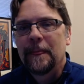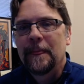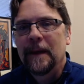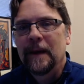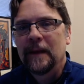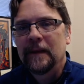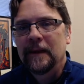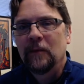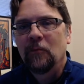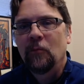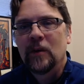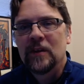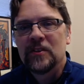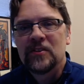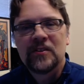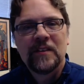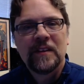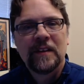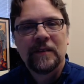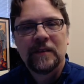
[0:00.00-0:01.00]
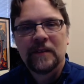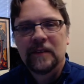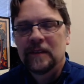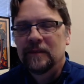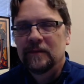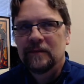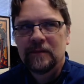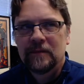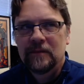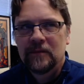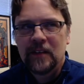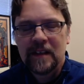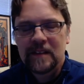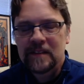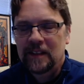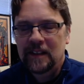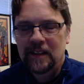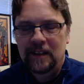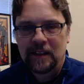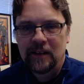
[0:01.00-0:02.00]
And then once the
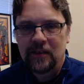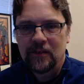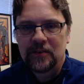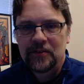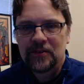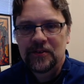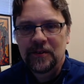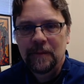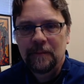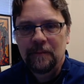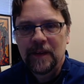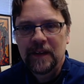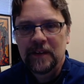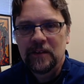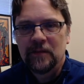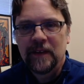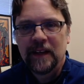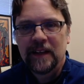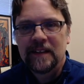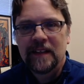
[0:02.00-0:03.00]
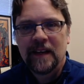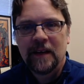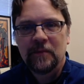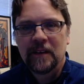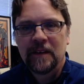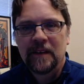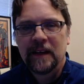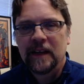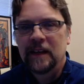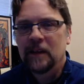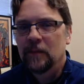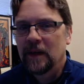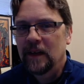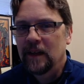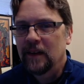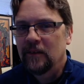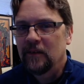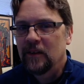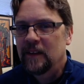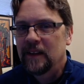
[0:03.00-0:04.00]
dust clears and you've had time to think
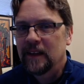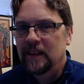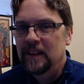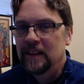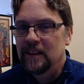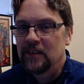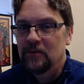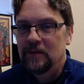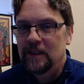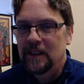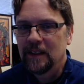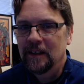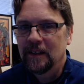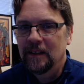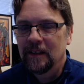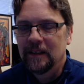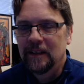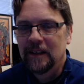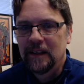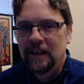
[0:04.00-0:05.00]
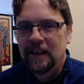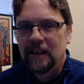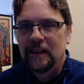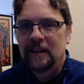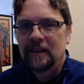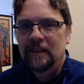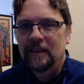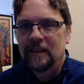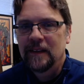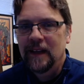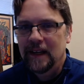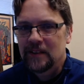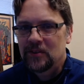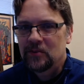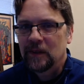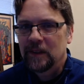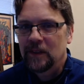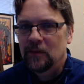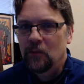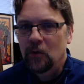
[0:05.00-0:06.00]
about everything that you did,
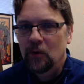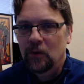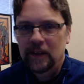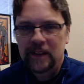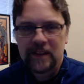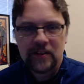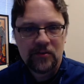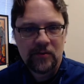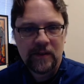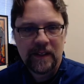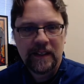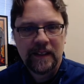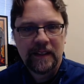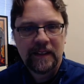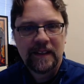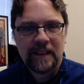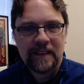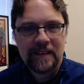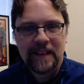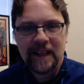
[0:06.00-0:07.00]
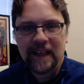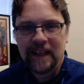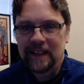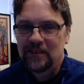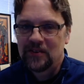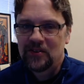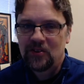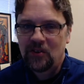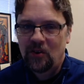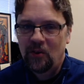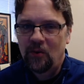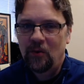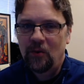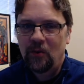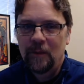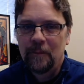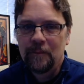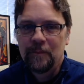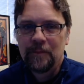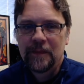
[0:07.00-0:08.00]
that's when the moral injury can take its
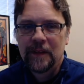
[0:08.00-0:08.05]
toll